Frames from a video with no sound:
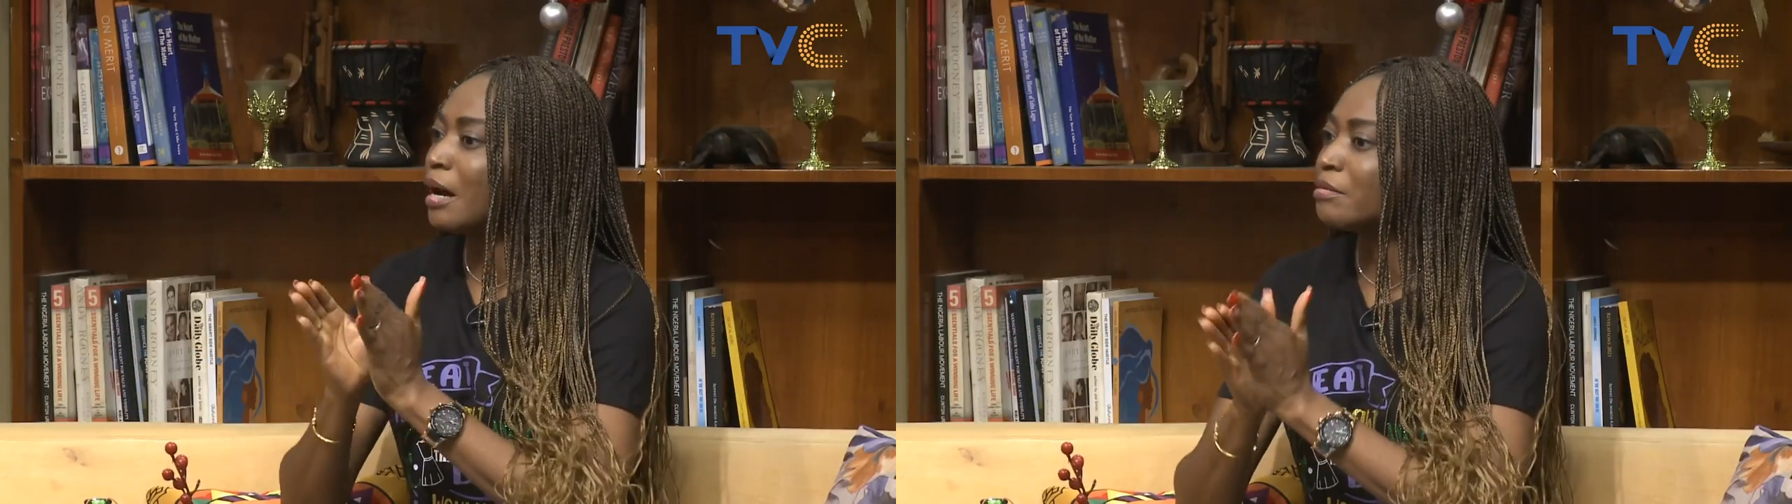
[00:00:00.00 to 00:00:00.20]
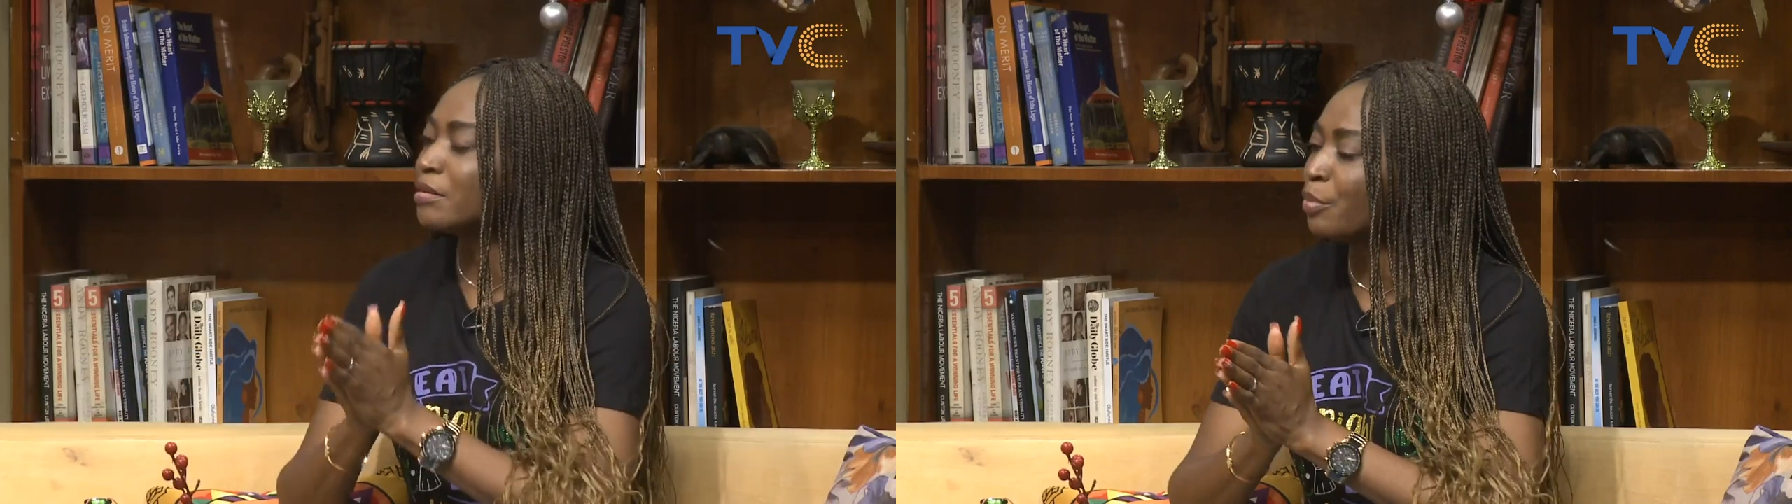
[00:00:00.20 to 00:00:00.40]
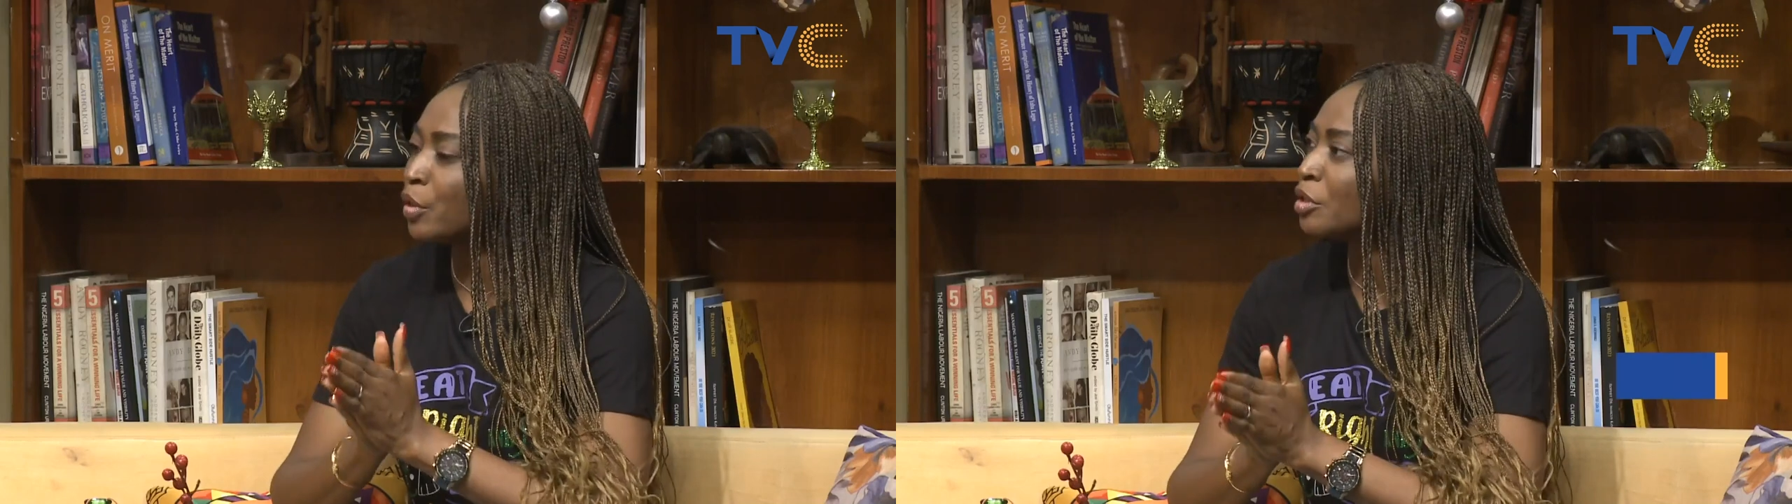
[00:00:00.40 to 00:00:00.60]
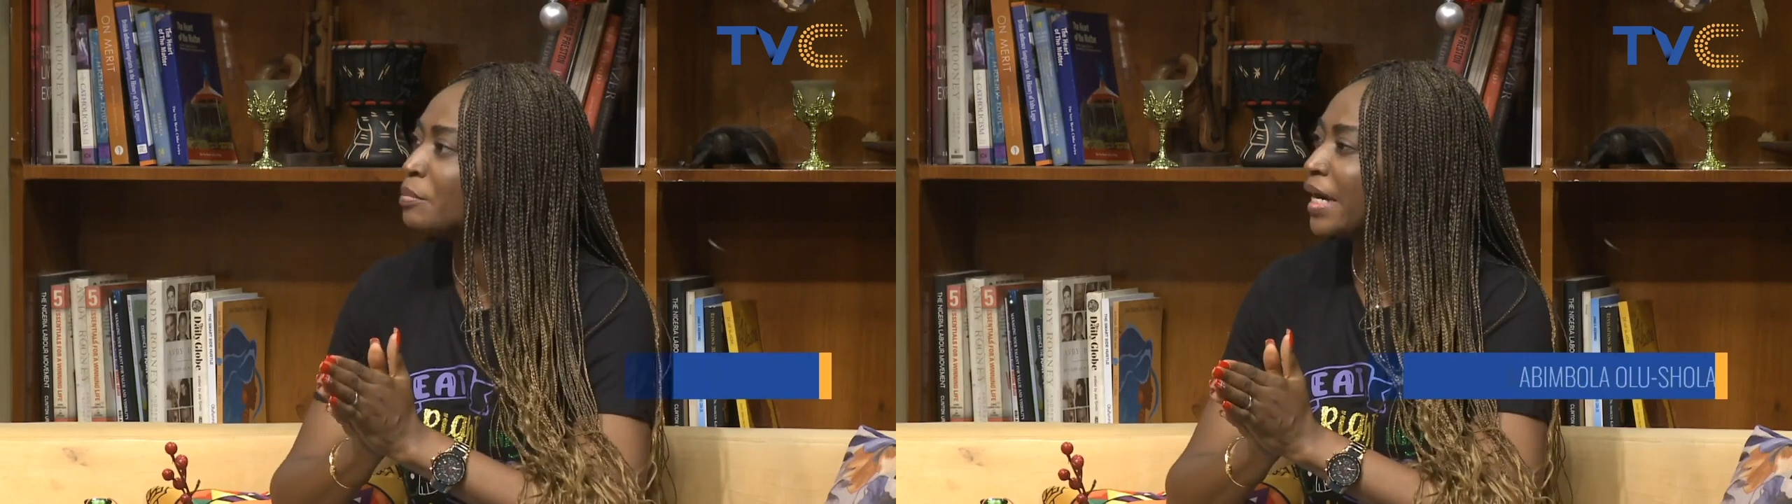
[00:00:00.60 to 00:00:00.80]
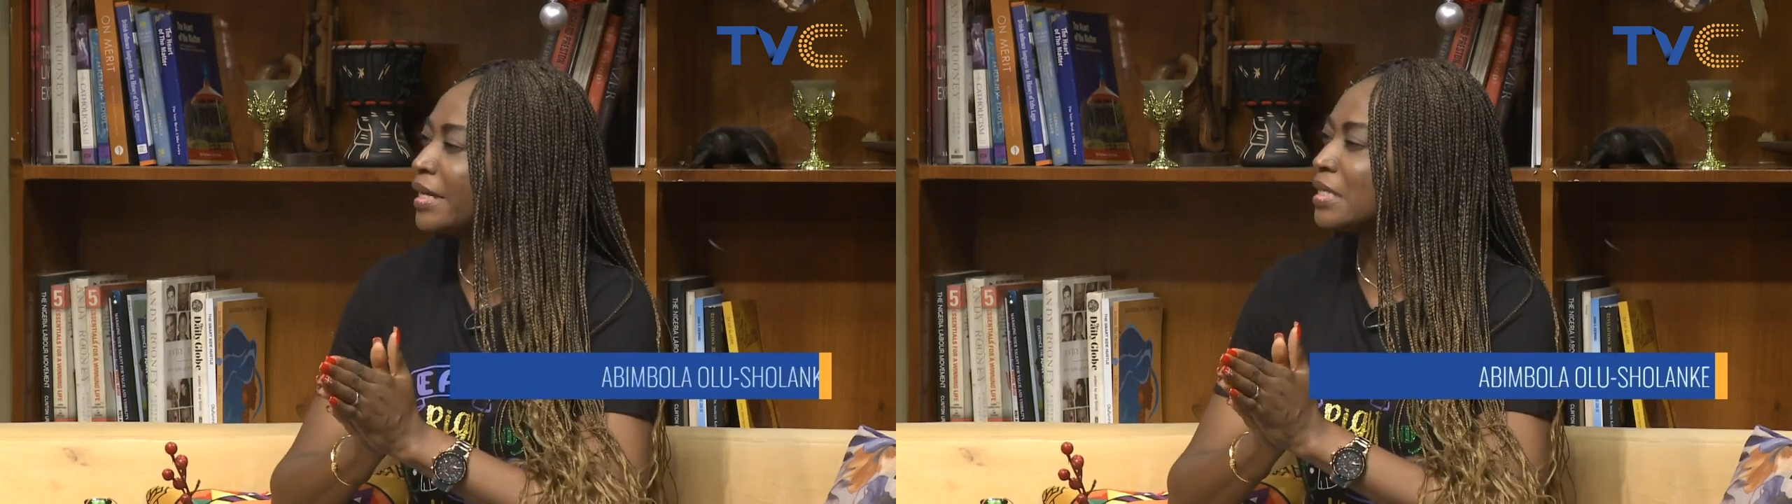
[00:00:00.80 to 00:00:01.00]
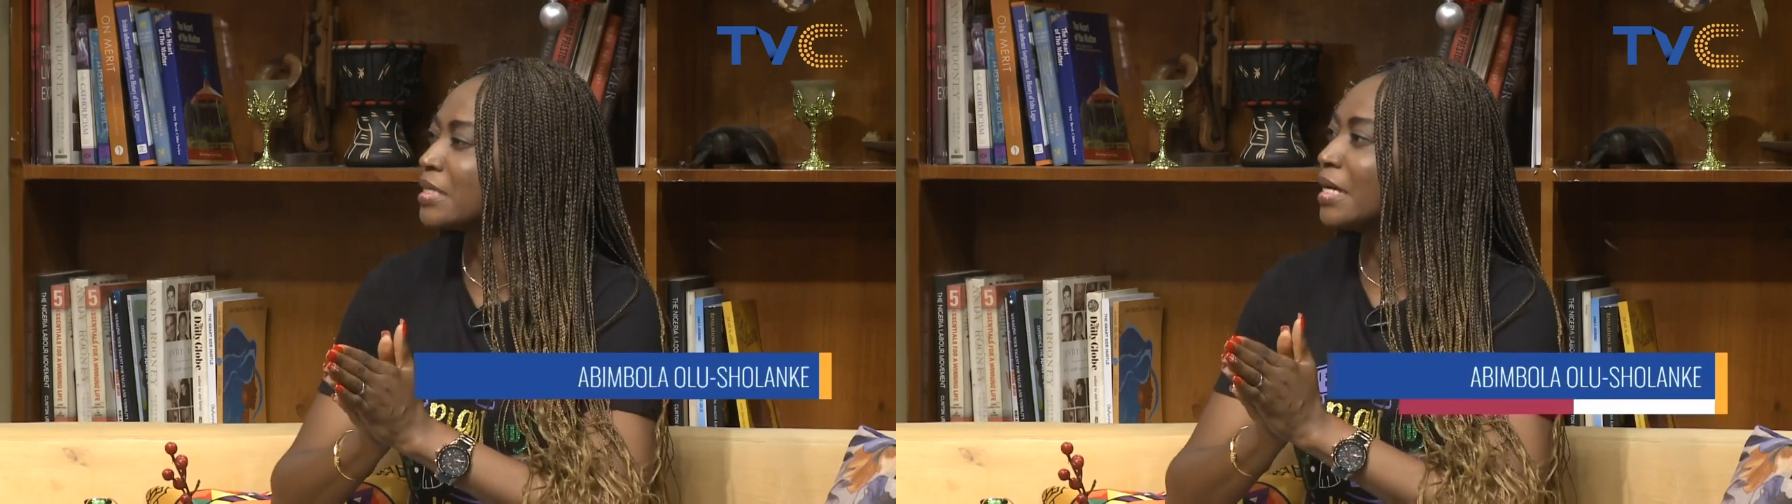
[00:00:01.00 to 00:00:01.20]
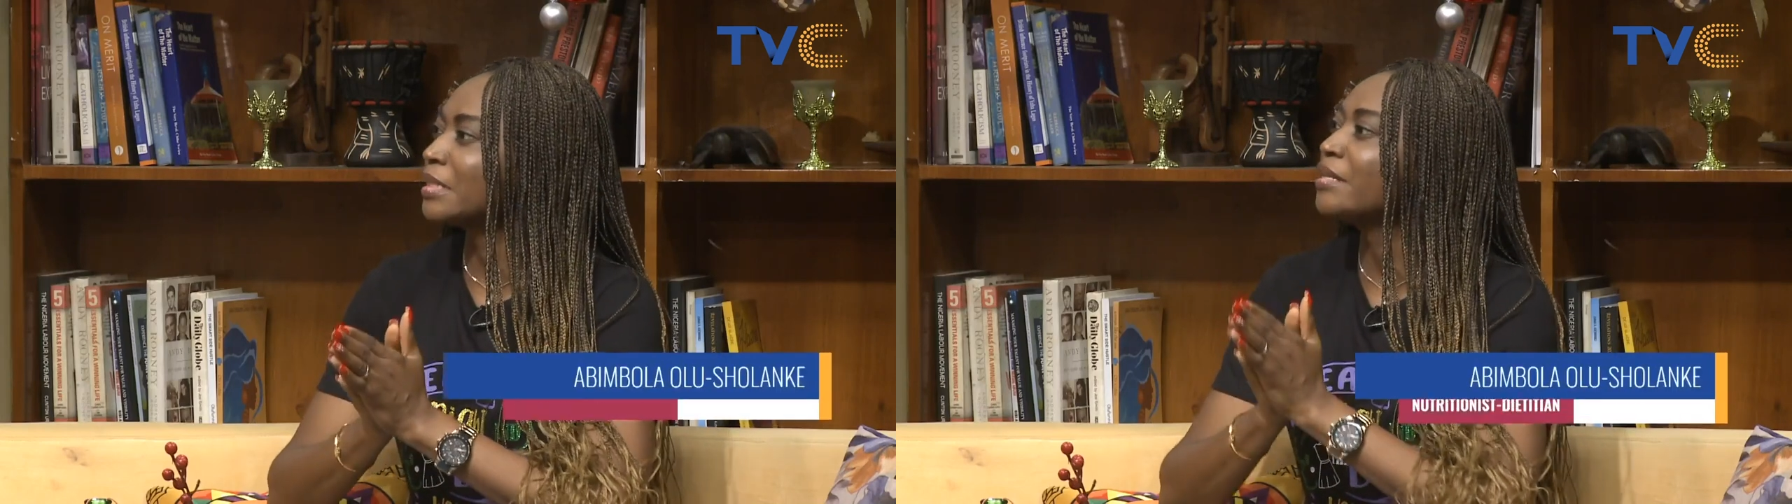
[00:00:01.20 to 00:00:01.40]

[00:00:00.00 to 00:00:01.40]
the bottom line is that